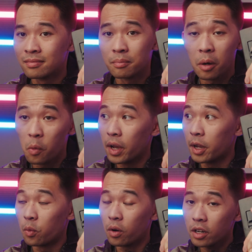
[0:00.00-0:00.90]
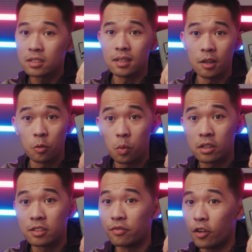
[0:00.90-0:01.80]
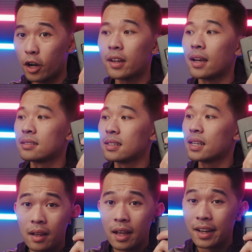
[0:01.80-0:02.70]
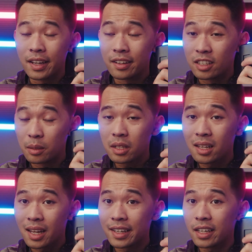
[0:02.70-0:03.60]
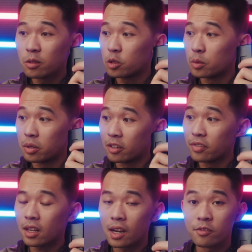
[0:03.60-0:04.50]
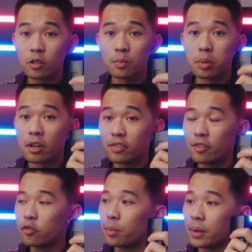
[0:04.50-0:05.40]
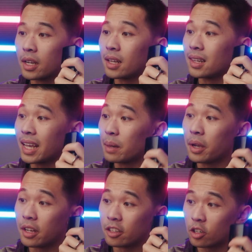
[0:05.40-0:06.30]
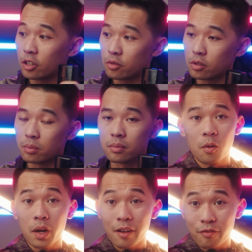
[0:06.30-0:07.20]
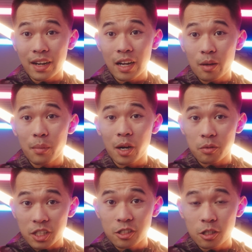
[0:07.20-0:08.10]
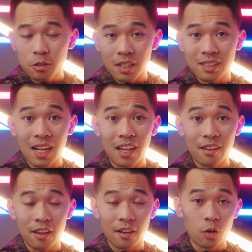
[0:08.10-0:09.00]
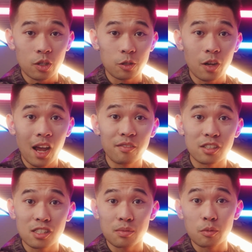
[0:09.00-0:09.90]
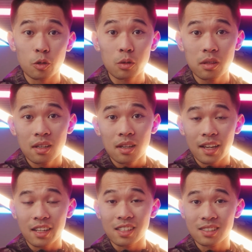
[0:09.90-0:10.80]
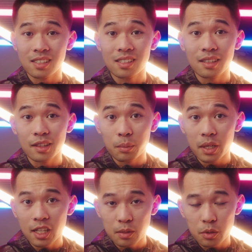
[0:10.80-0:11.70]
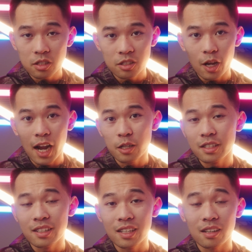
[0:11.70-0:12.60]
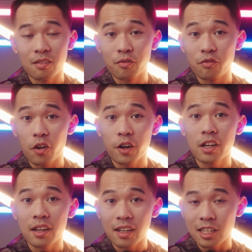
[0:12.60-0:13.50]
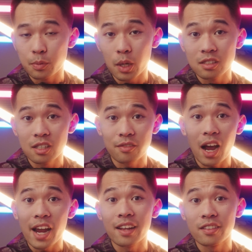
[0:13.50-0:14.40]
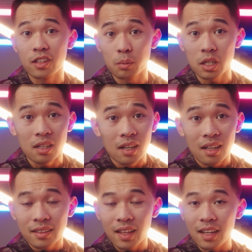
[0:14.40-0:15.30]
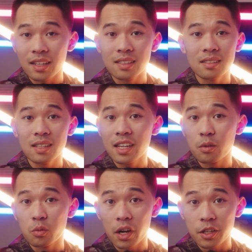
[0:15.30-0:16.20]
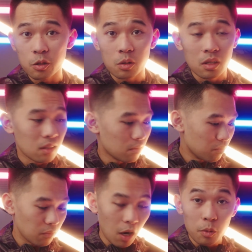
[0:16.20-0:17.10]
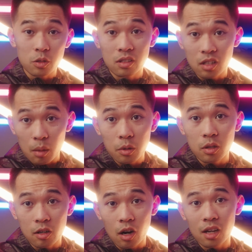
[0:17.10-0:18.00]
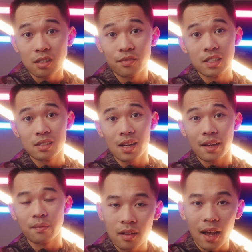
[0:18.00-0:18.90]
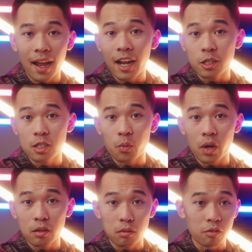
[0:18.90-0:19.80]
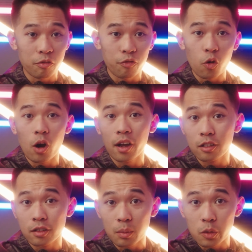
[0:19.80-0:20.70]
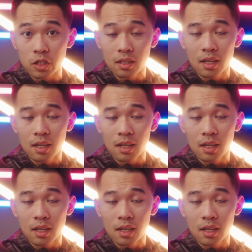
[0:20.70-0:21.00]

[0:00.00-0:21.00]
But when it works very nicely and can dim the light down to a perfect level, perfect for being a lamp in a dark room. What I found out in my research is that in order to have a smooth and consistent dimming experience, you actually need a very expensive high-end dimmer that easily can run you almost double the cost of this light. I actually went through 4 other dimmers,